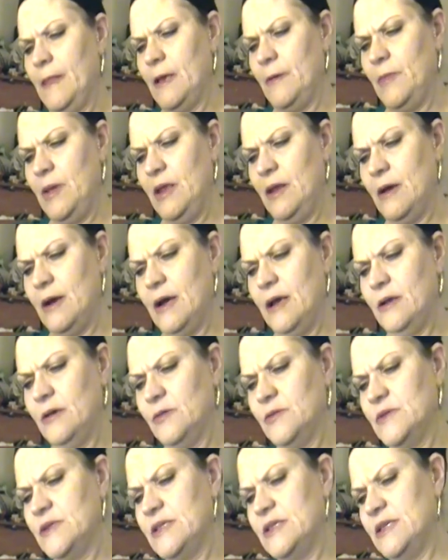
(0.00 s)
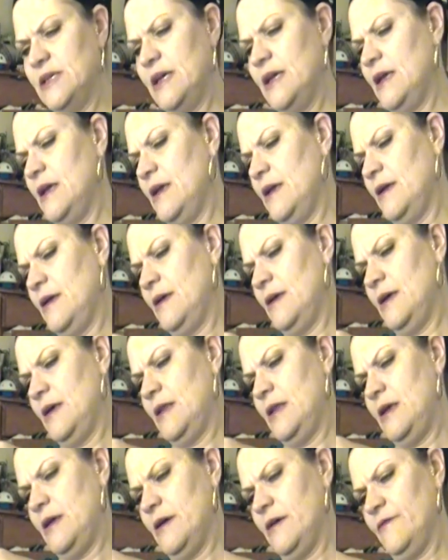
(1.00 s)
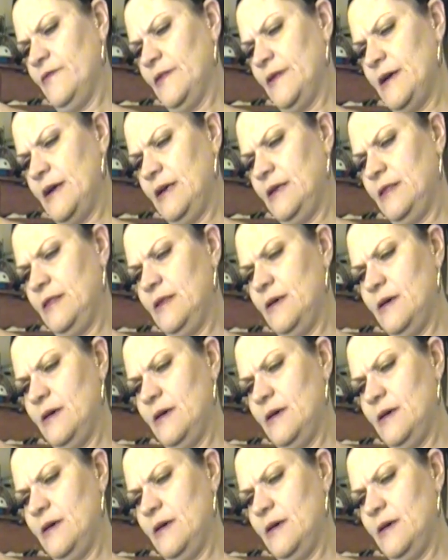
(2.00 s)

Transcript: mean, I don't see any of like